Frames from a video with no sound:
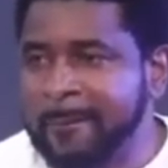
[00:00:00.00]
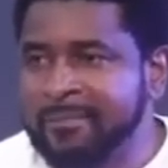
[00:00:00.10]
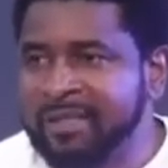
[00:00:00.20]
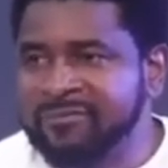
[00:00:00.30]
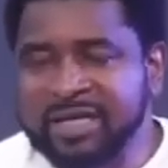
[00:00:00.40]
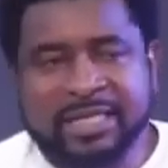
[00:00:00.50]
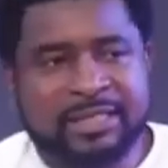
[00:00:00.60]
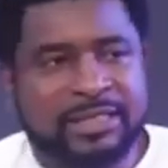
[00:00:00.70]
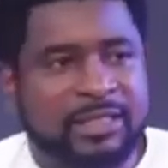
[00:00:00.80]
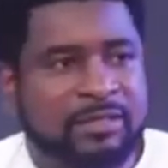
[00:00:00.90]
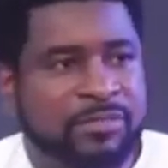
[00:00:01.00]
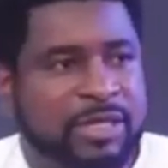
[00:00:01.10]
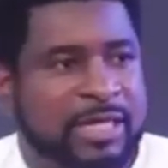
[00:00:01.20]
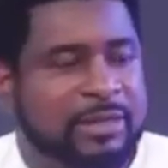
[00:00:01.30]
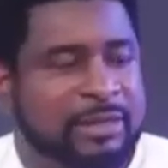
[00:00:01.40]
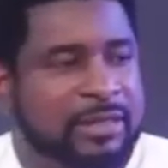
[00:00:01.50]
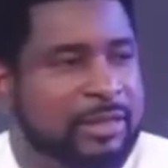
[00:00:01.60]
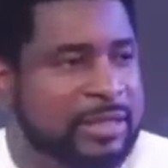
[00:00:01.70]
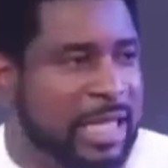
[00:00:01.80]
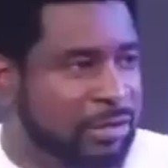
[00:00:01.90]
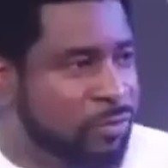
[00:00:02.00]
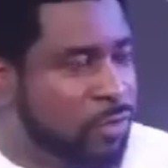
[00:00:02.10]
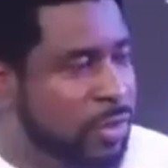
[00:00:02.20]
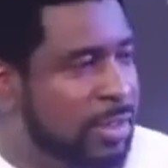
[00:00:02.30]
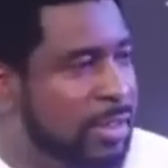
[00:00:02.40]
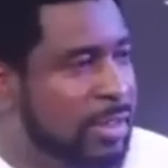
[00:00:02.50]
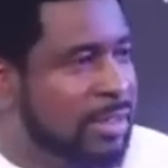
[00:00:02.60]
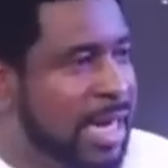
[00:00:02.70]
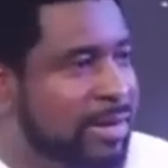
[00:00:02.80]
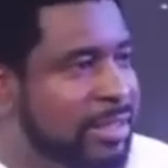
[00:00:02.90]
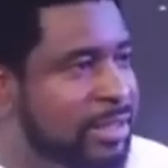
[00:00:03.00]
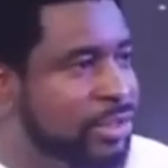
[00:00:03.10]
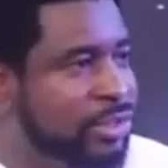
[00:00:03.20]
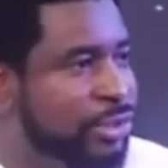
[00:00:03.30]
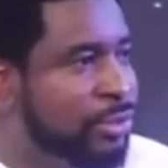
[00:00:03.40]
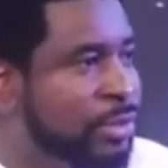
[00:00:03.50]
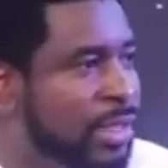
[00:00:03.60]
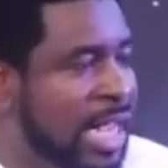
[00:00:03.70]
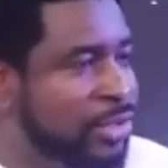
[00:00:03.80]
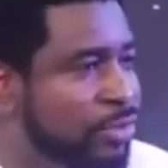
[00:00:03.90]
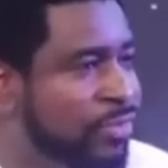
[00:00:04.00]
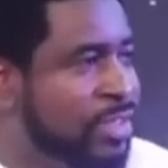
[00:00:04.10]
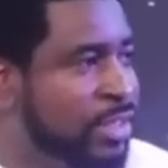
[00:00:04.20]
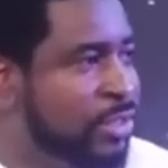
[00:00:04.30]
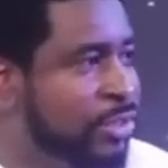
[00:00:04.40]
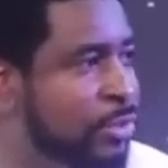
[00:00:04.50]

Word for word: Father is sick. Mother is out of work. Their rent is due. Her school fees is due.